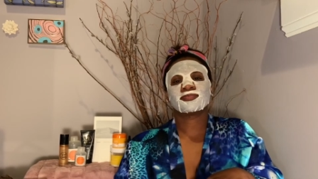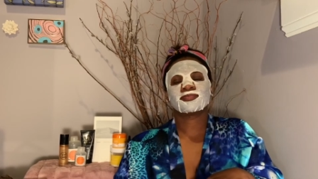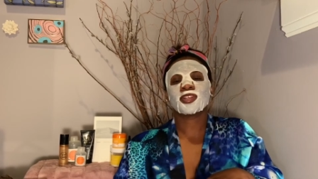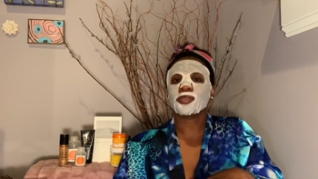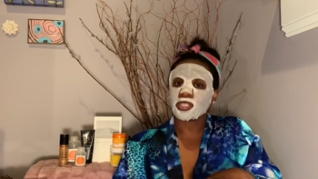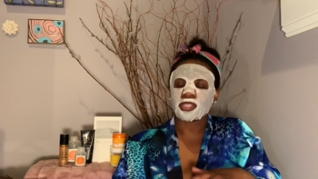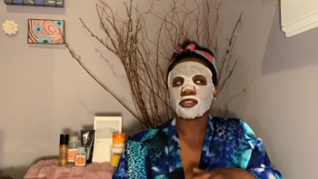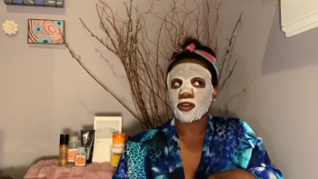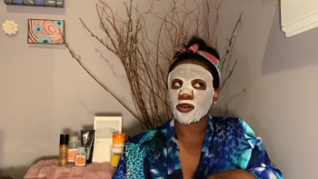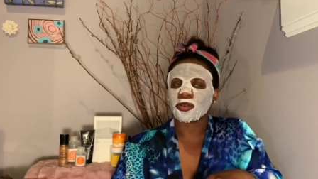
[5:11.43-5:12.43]
Who sang this
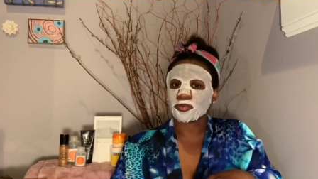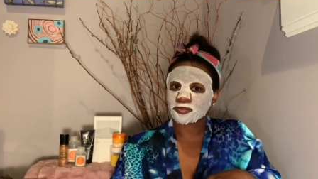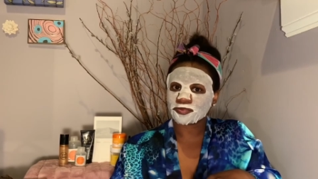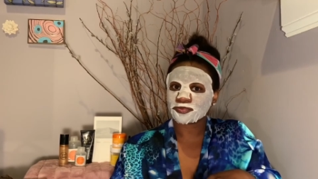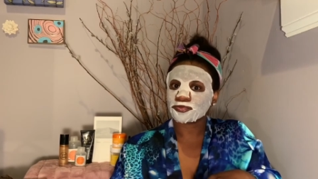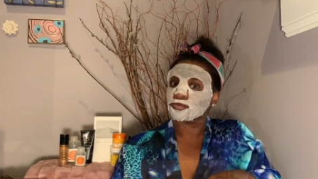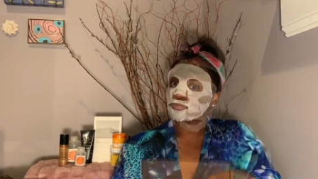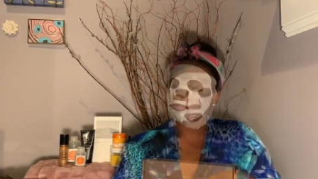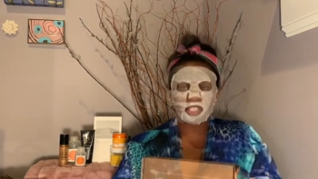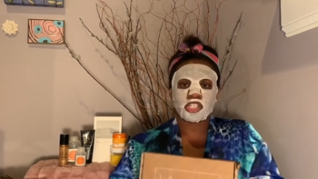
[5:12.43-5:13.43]
song?
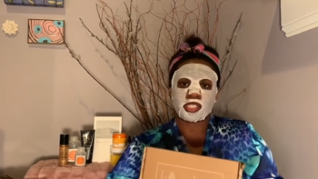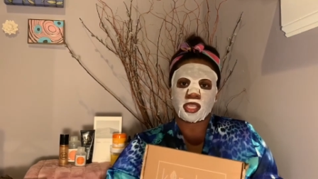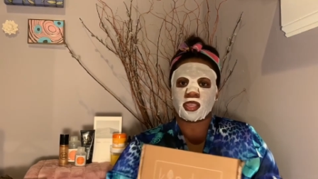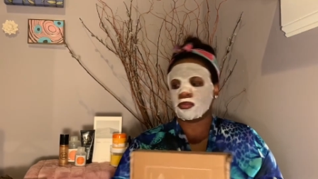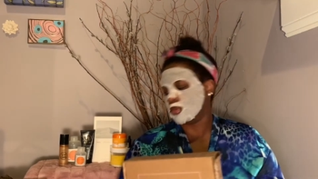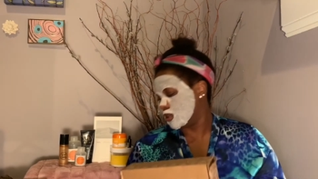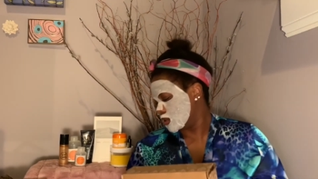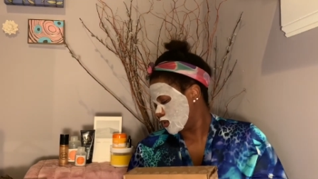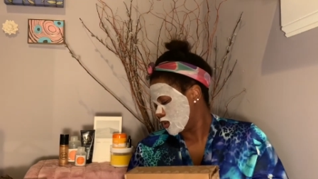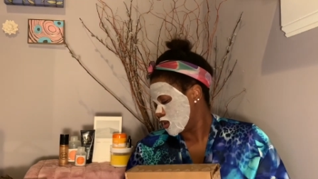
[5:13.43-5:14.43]
Beat Shazam.
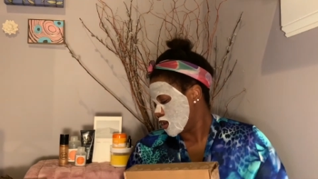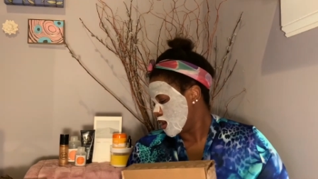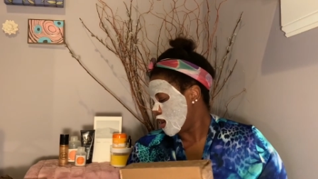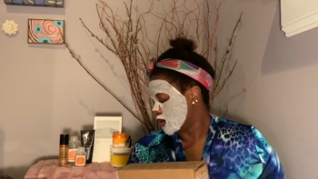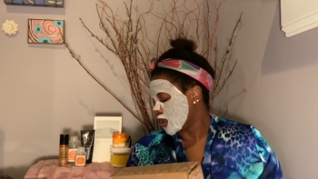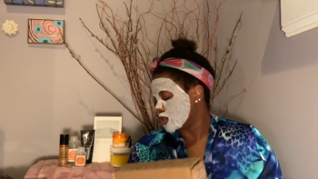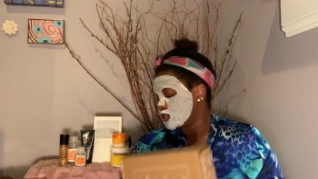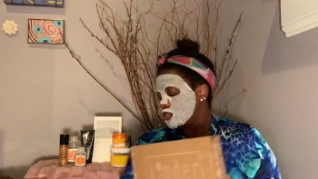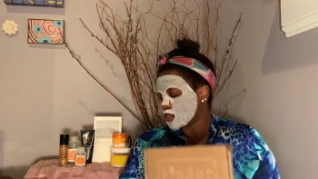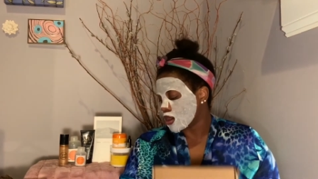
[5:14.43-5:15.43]
Okay,
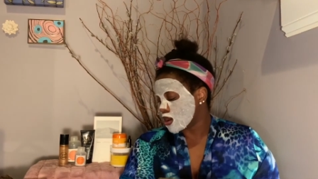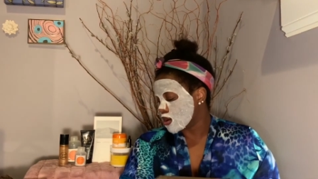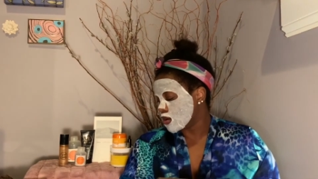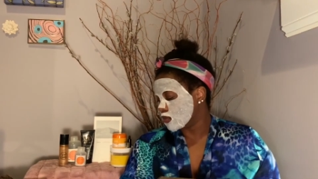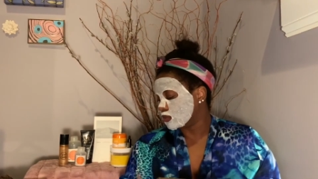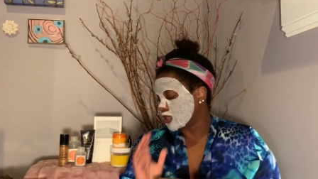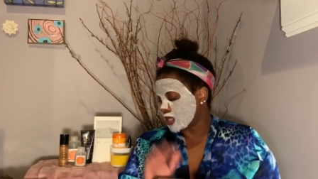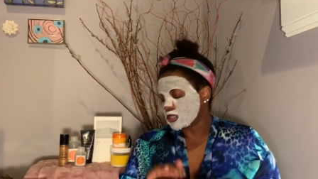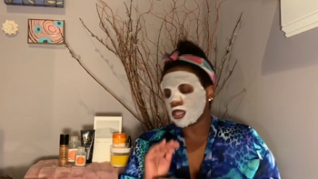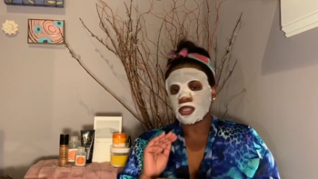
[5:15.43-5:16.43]
so
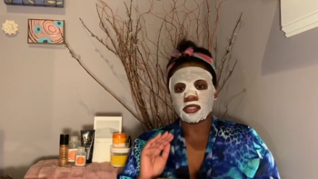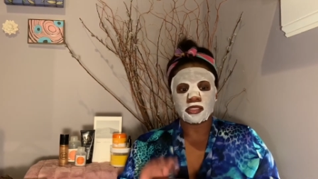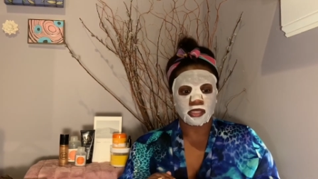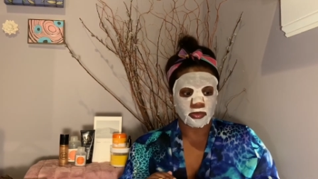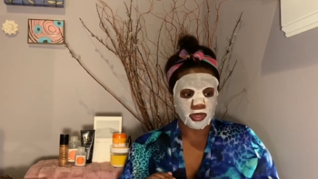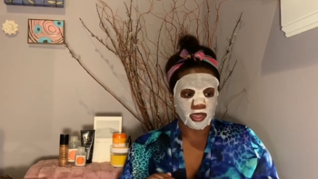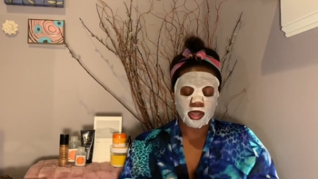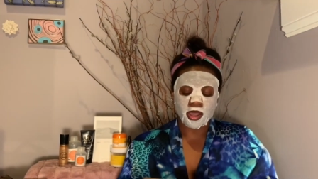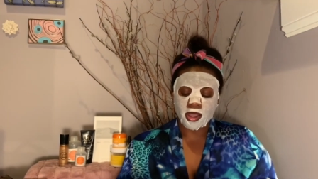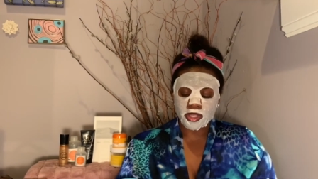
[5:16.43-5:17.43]
let's get into it.
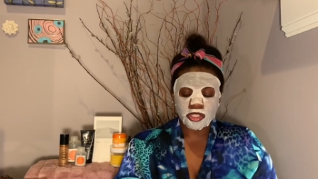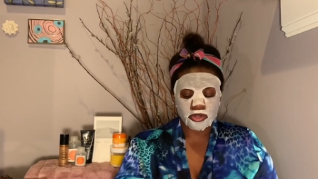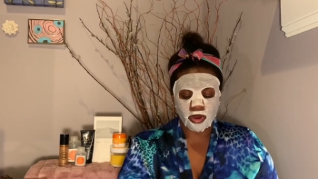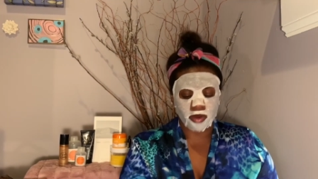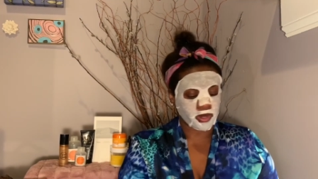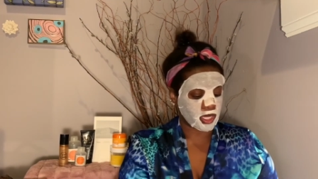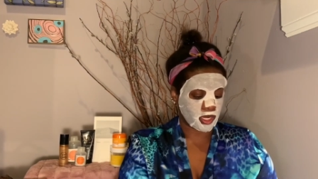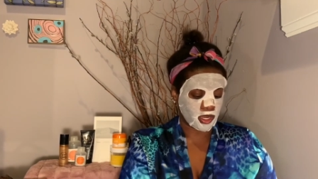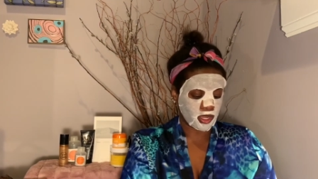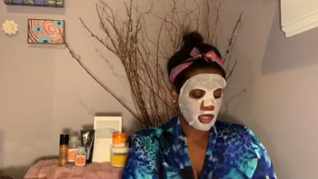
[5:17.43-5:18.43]

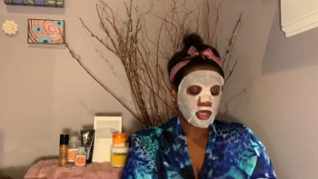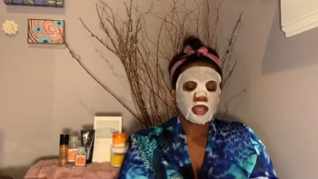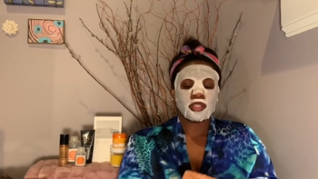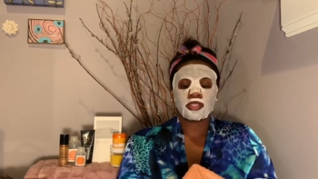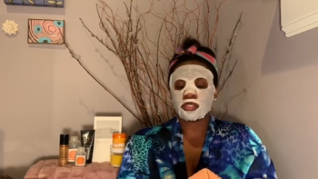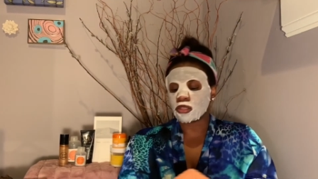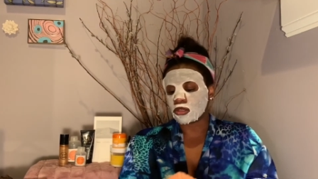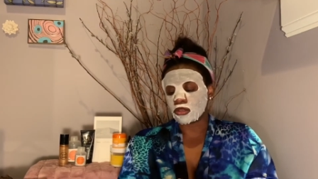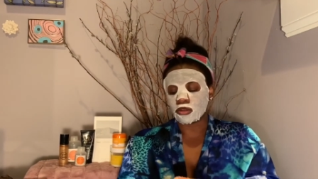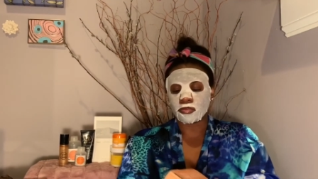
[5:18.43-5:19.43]
Contrary
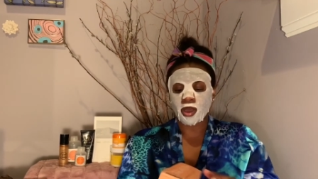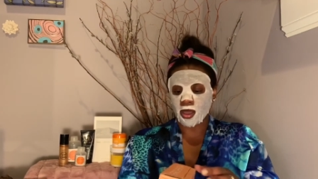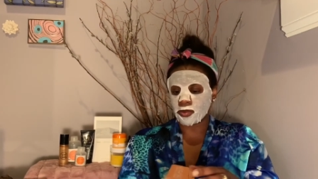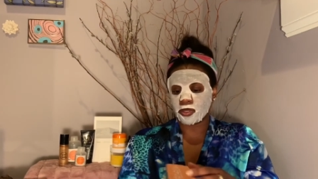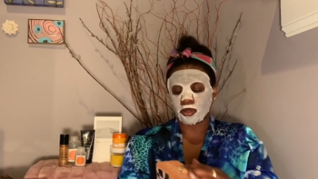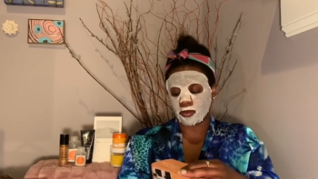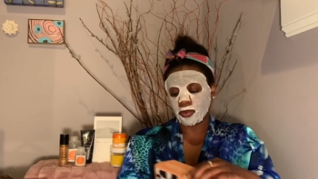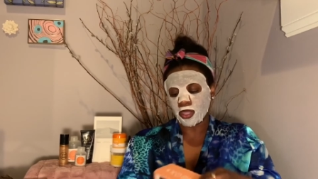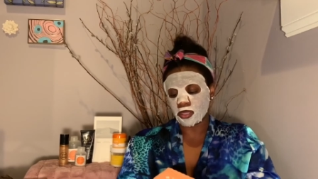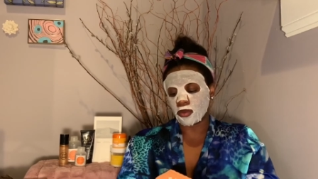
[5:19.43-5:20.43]
to popular
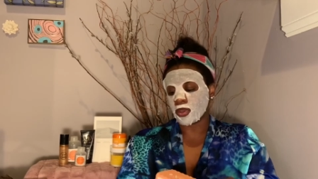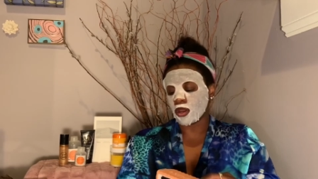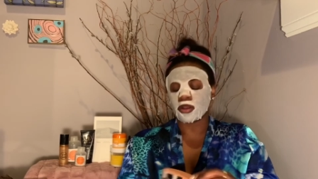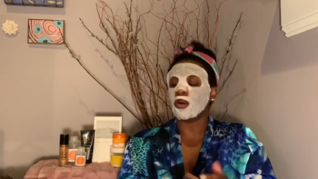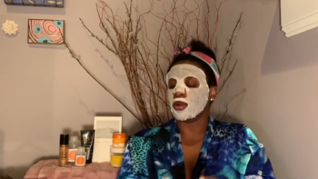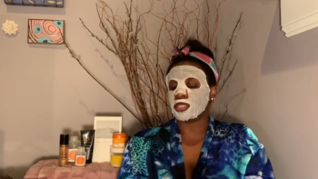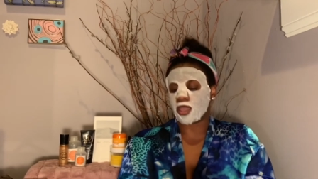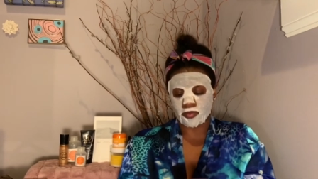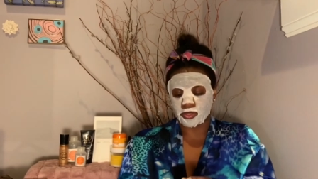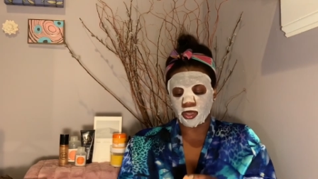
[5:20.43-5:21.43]
opinion, we are going to
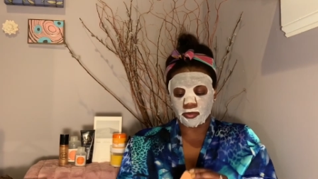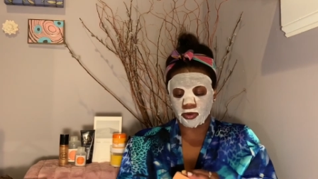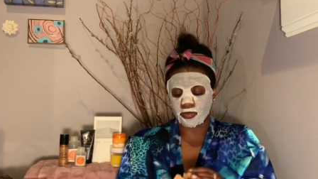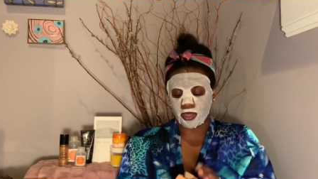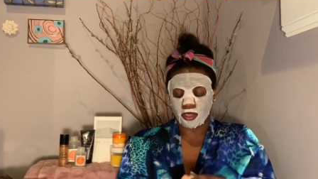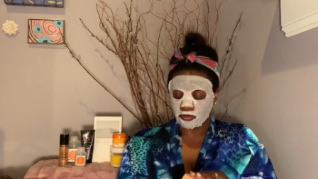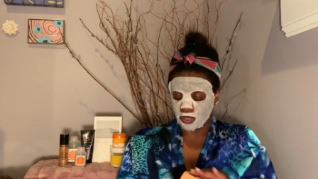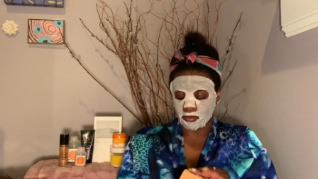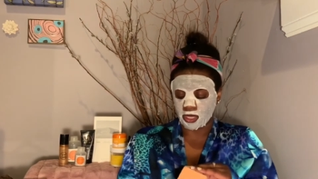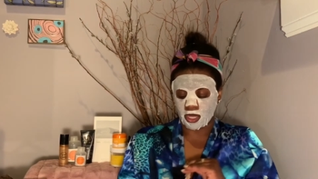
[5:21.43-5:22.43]
have a summer, faves.
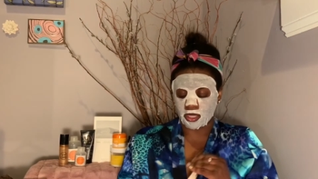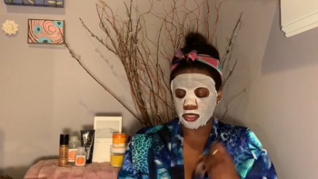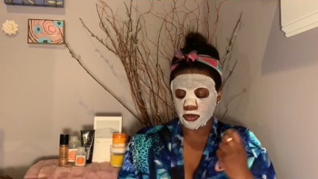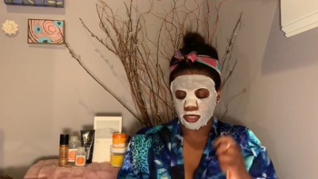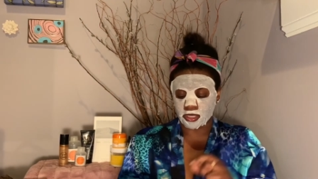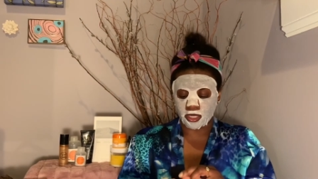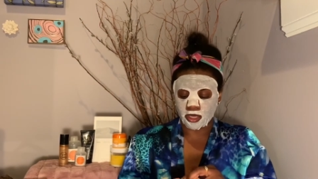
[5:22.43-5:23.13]
I mean, seriously.